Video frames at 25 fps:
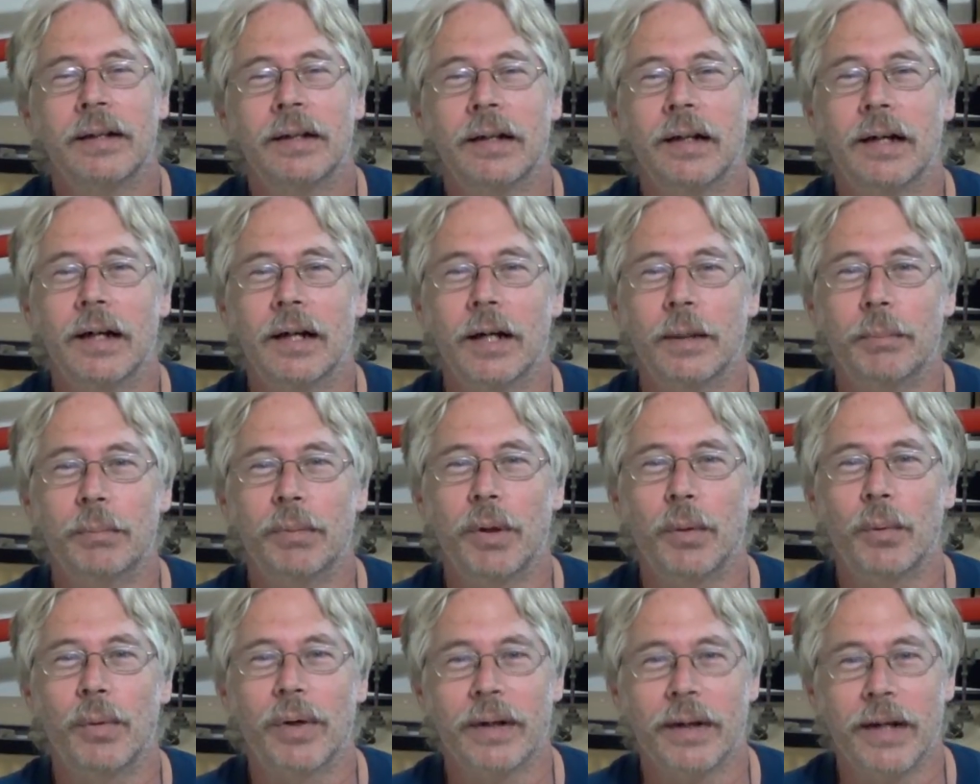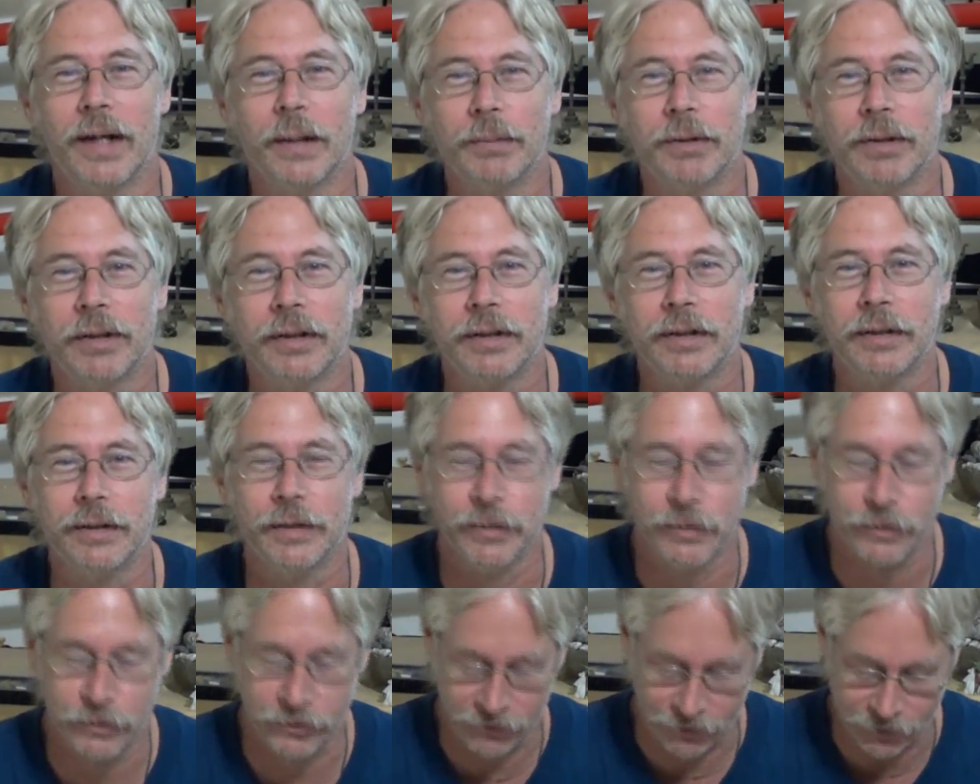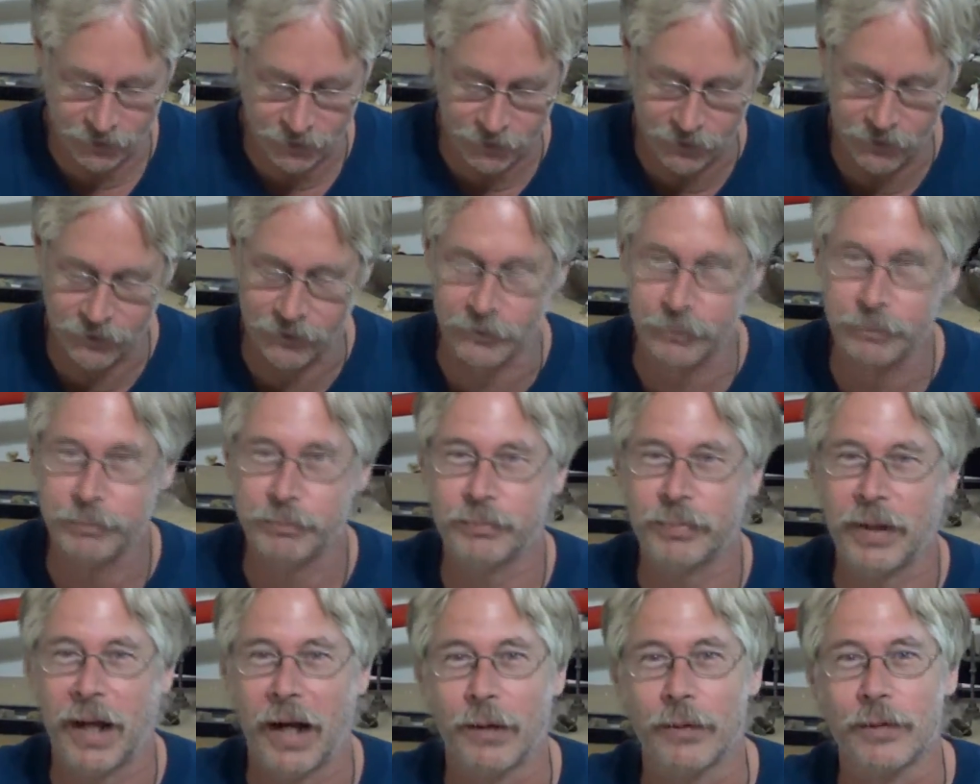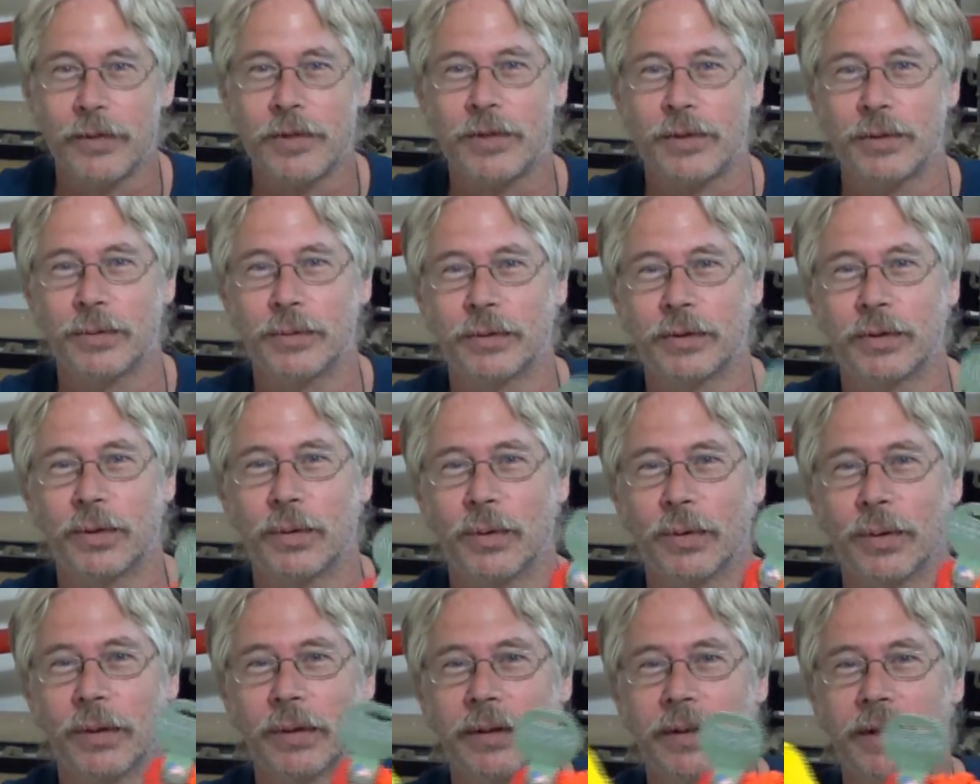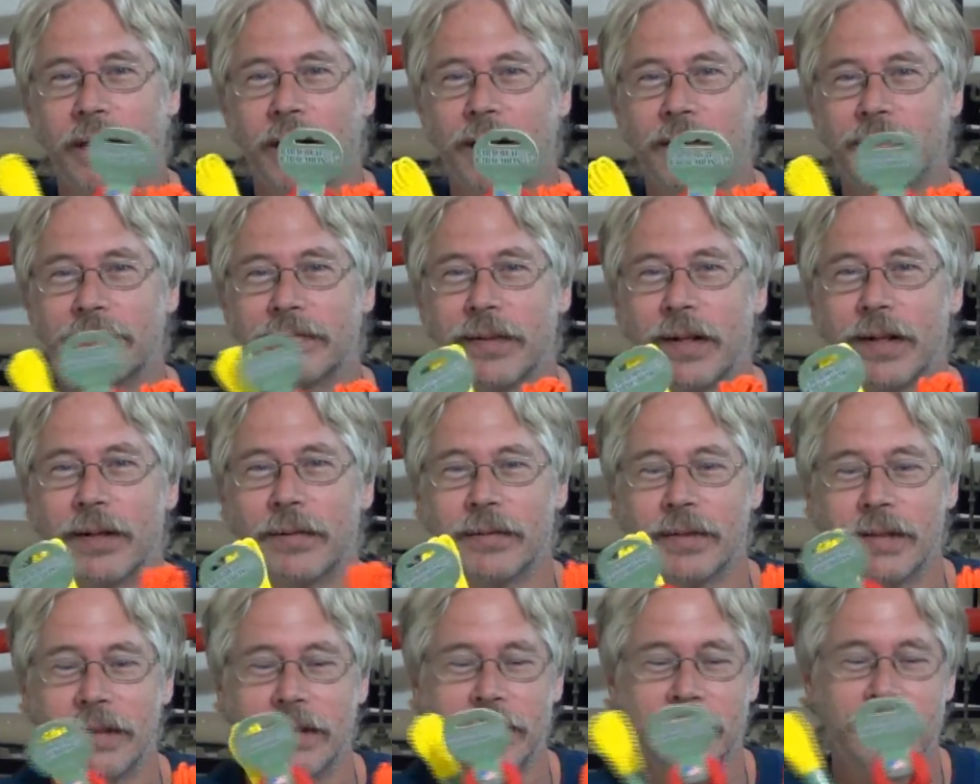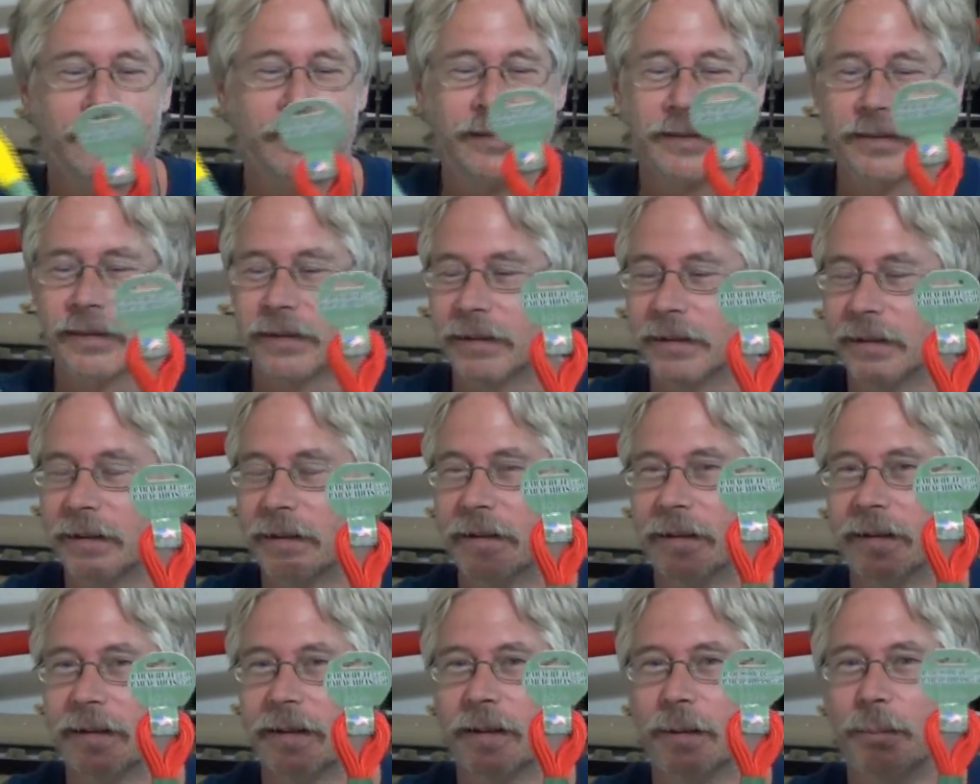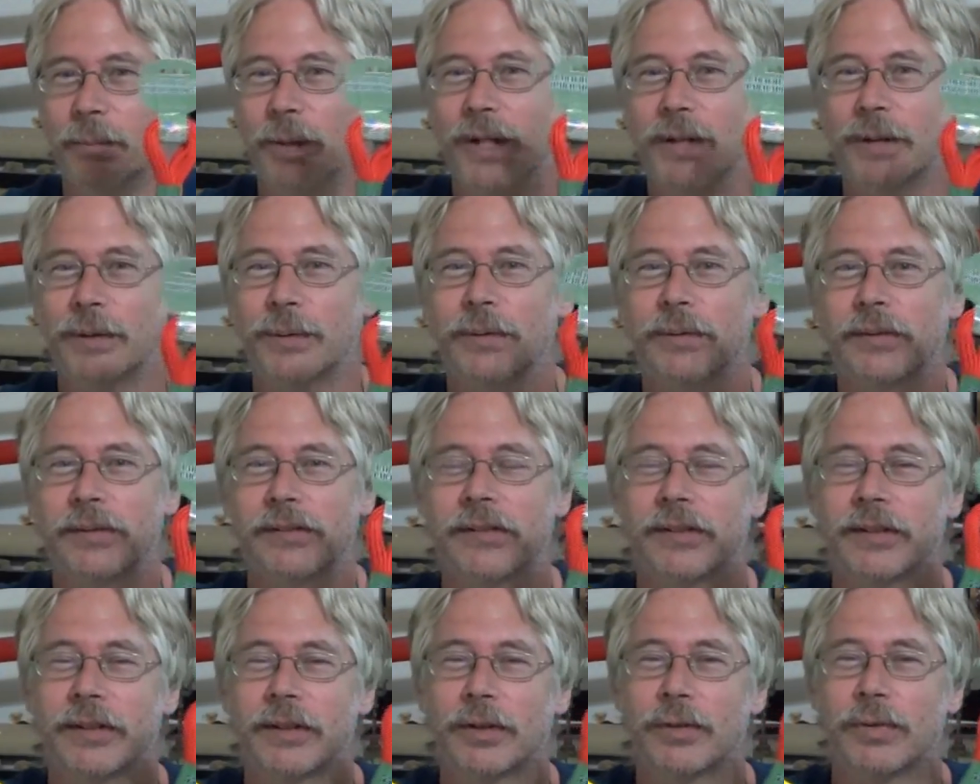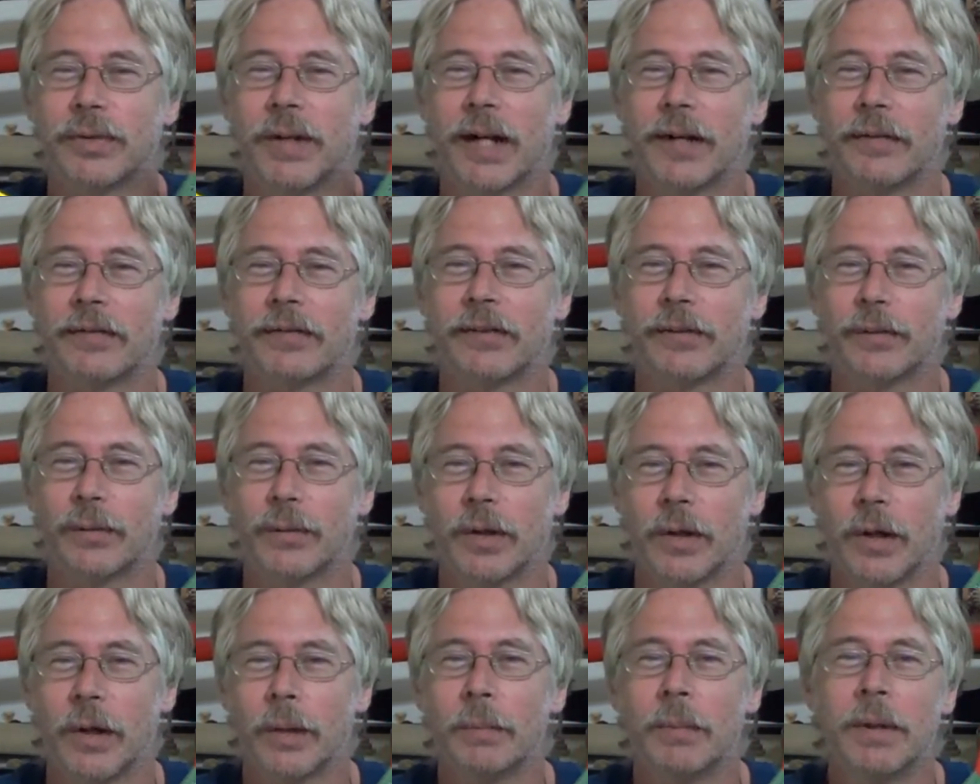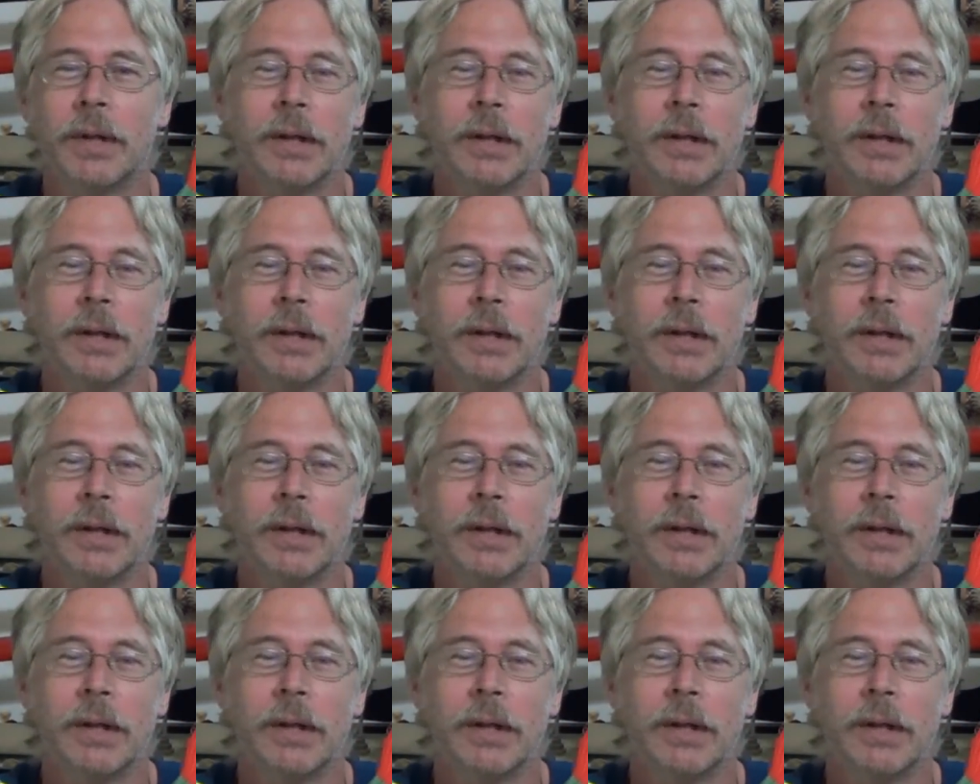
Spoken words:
But what I'm going to use is parachute cord, and I found these in a Michael's craft store.